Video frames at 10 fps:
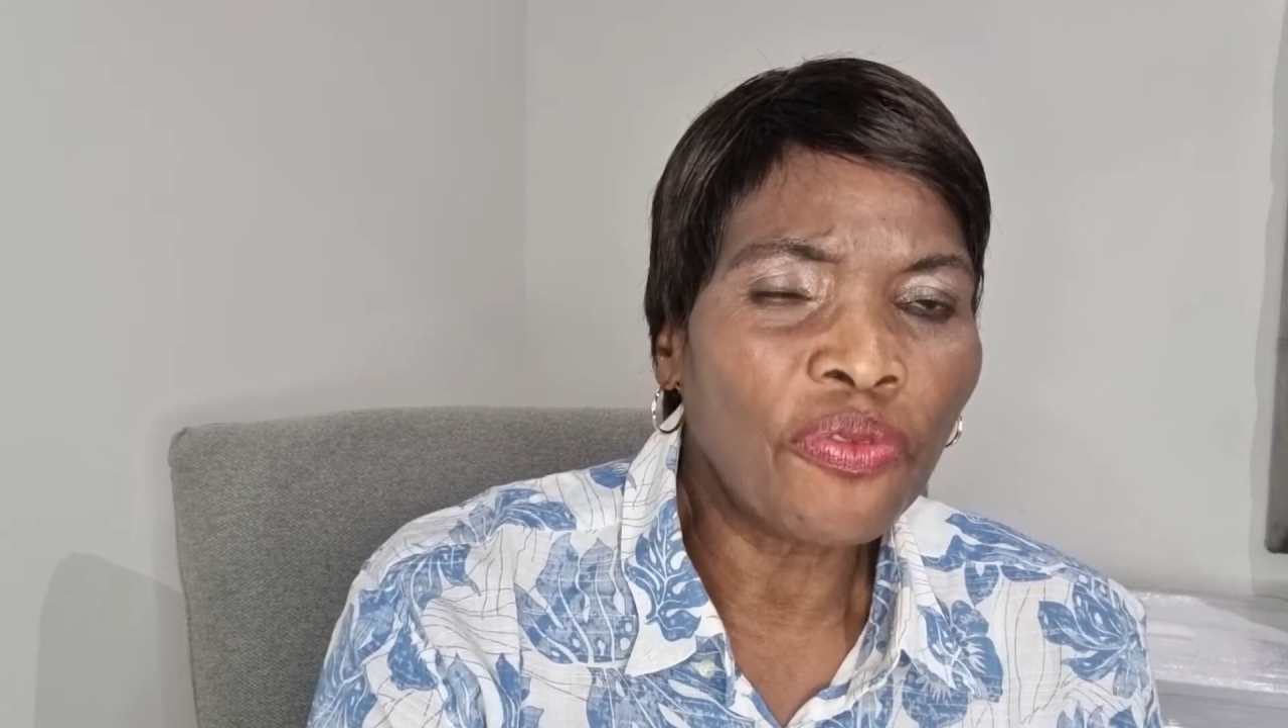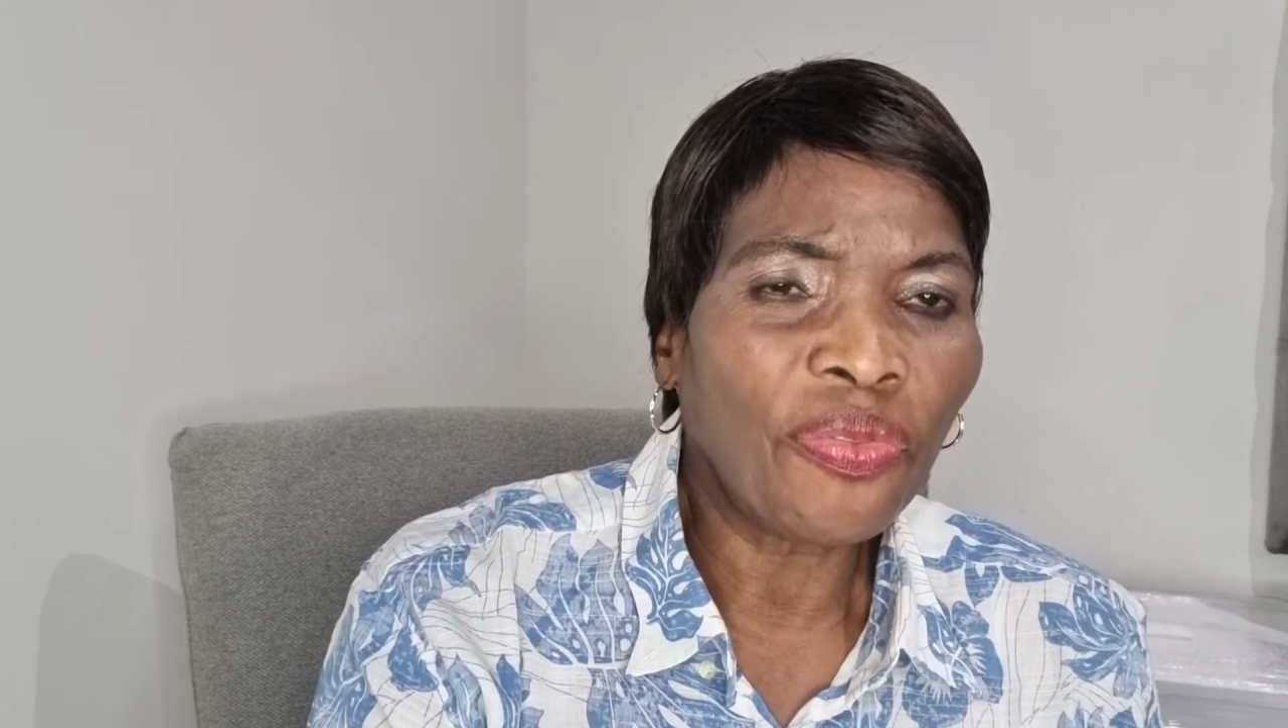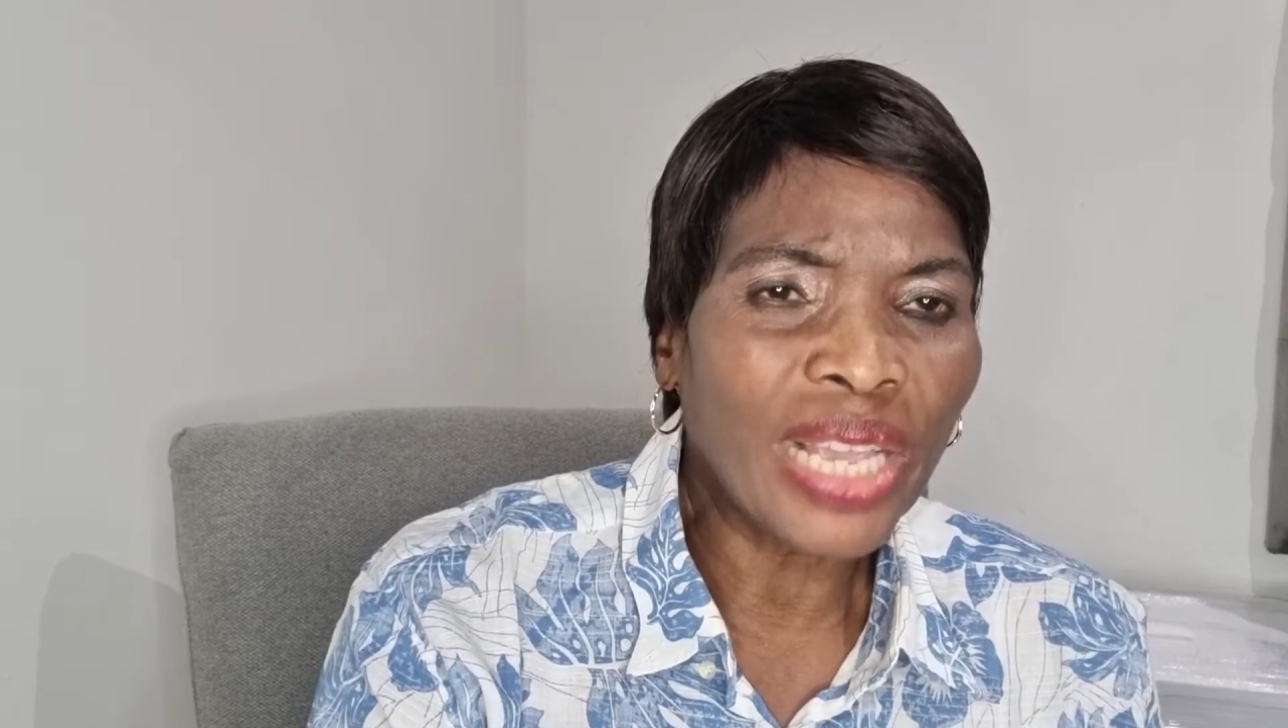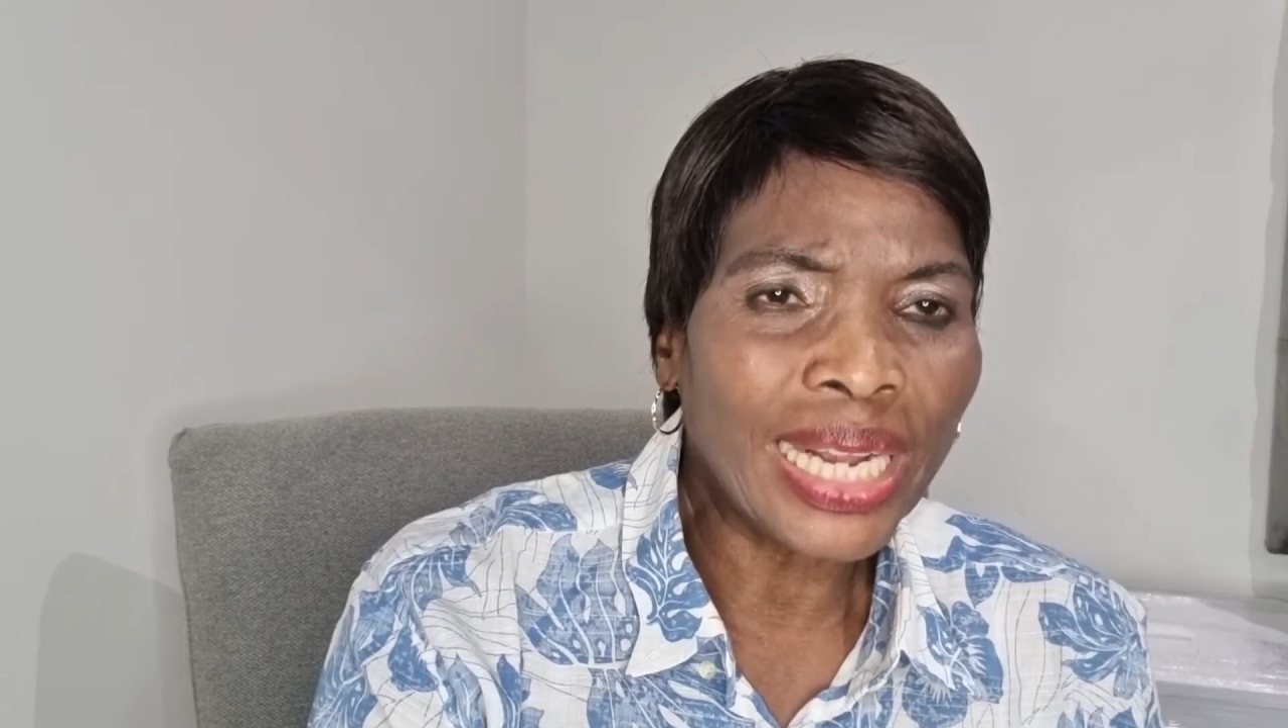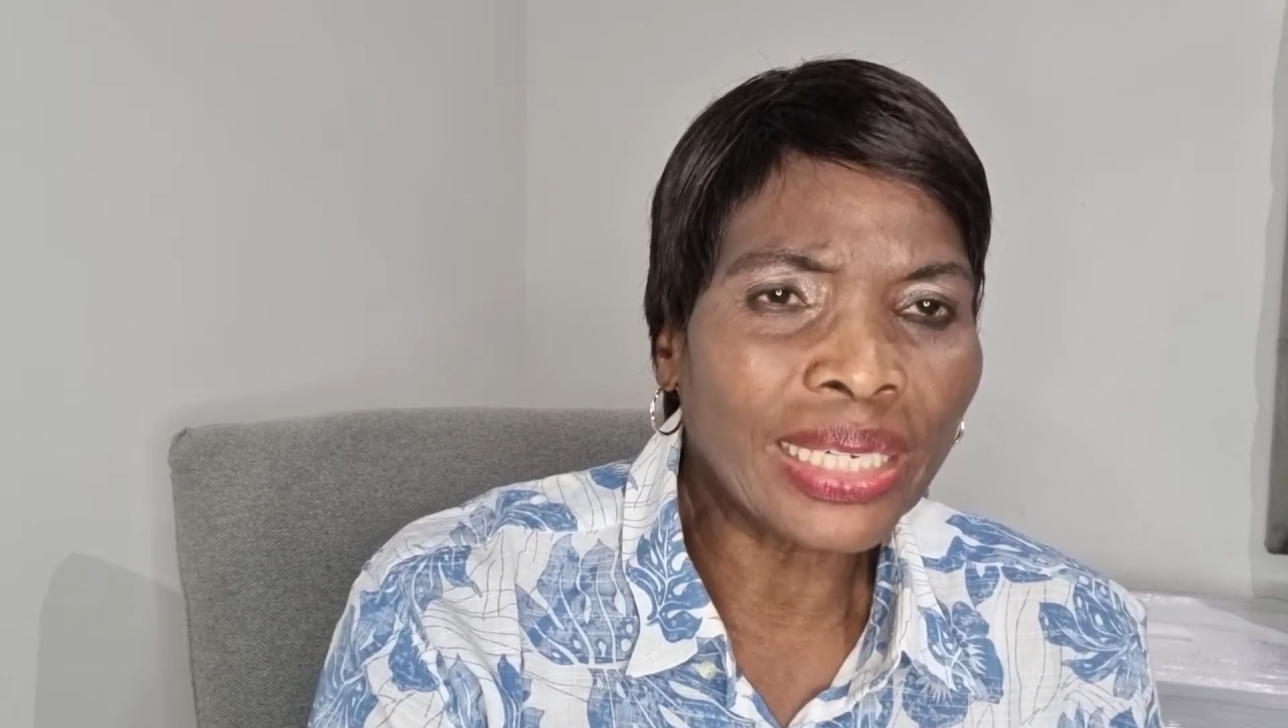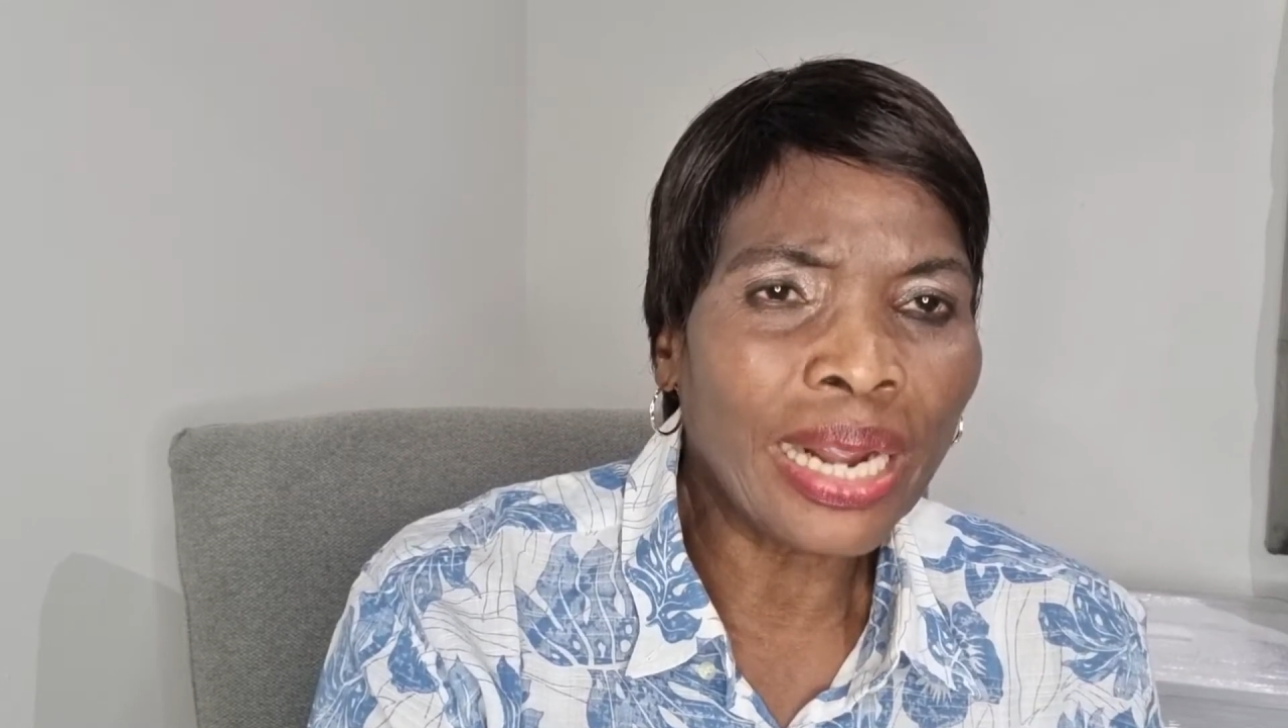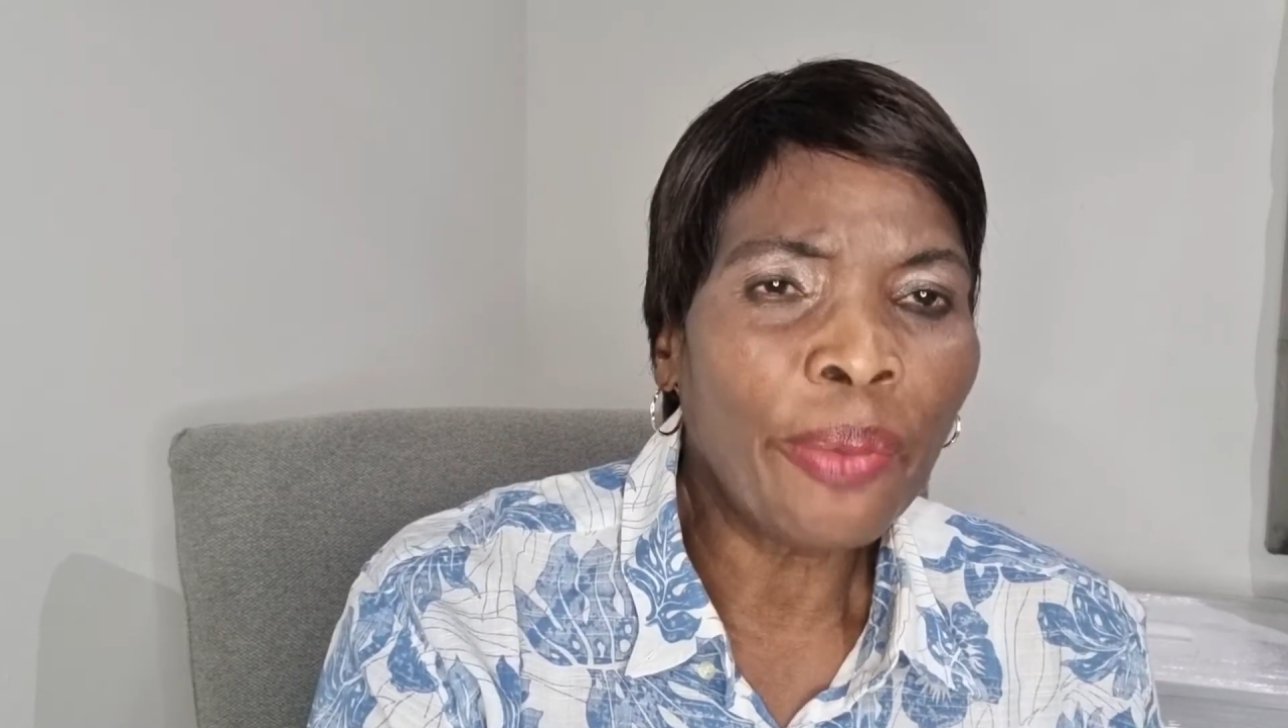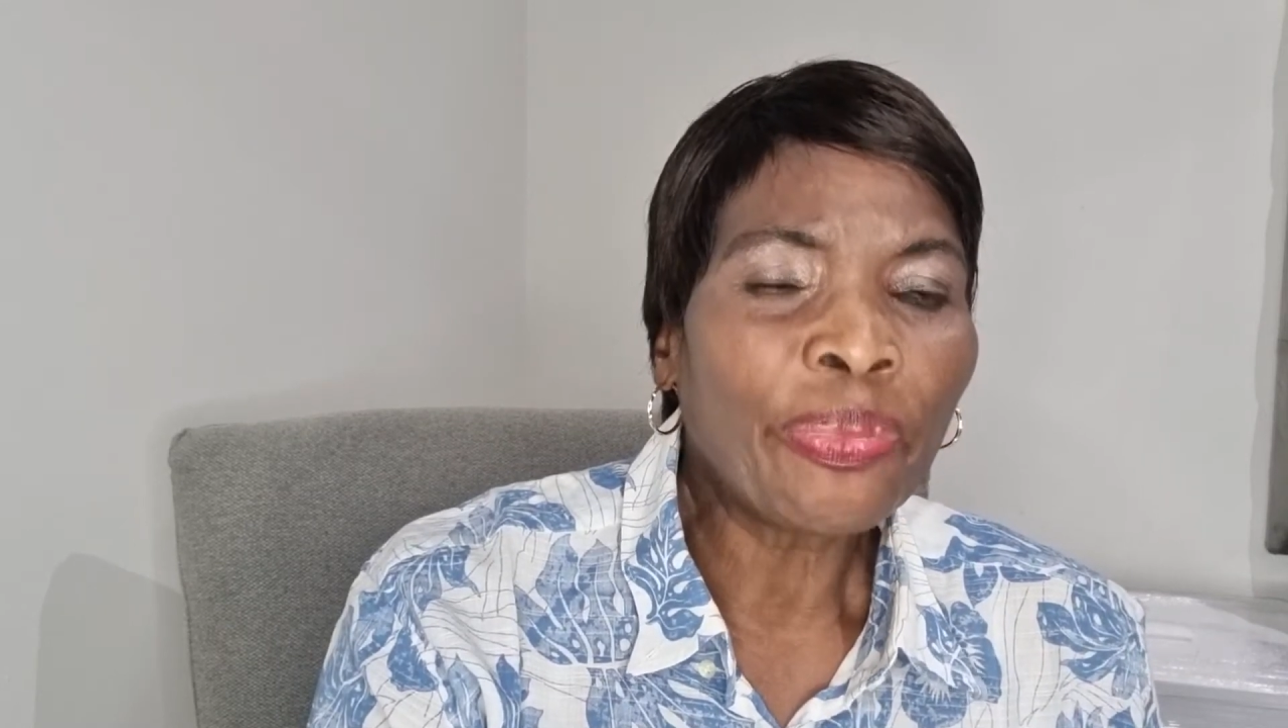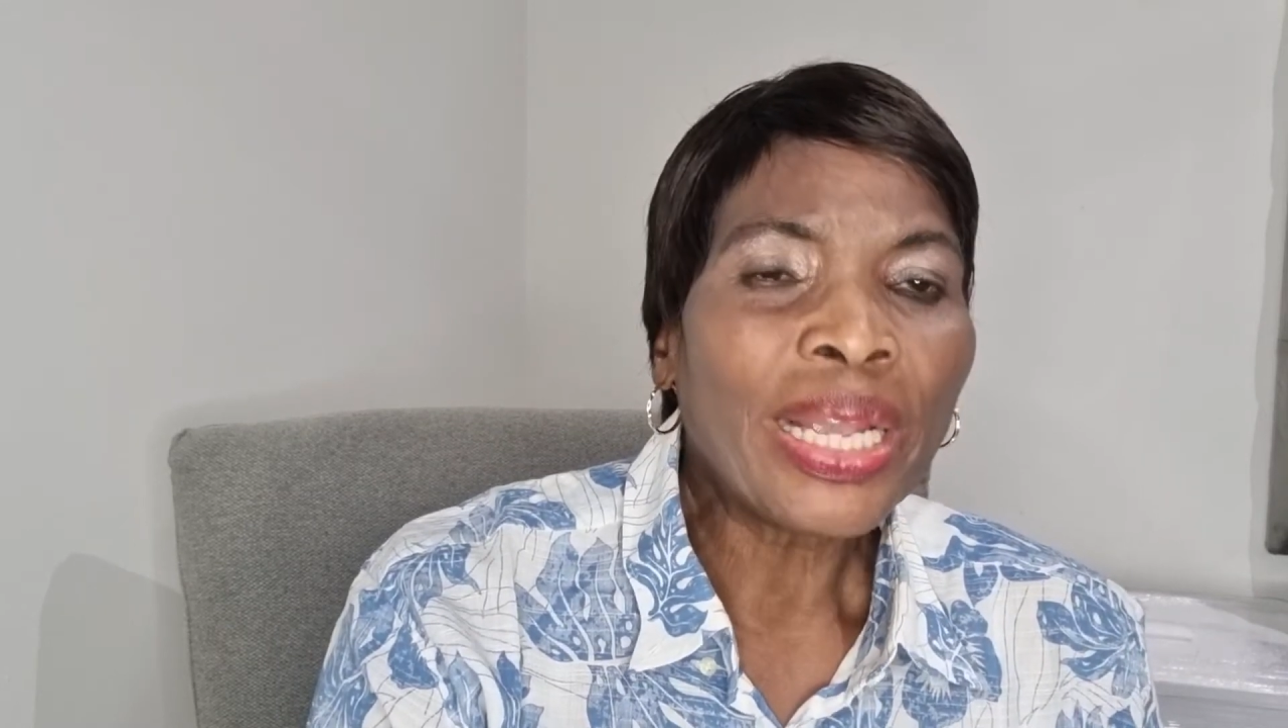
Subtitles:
theatre,